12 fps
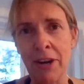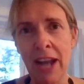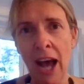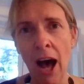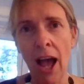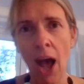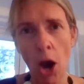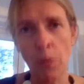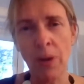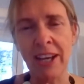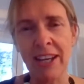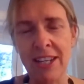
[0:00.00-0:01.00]
And I hope
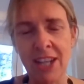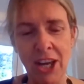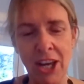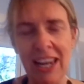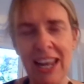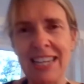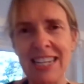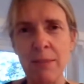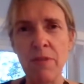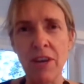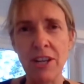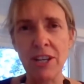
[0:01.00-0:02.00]
we can circulate
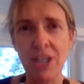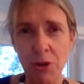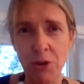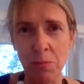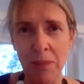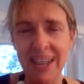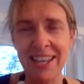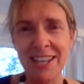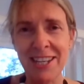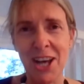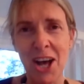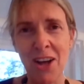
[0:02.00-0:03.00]
some of our social media
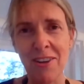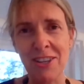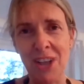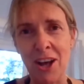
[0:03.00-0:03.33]
tiles,